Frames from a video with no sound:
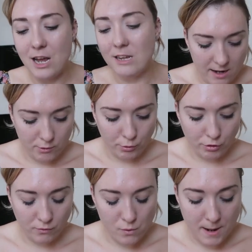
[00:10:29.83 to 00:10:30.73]
Candle
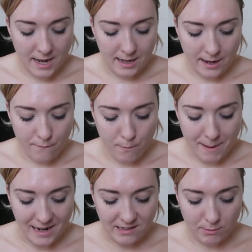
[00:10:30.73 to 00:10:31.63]
should remain lit for
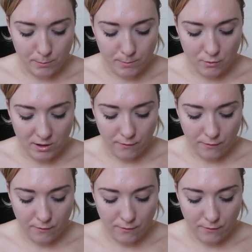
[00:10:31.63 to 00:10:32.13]
maximum 3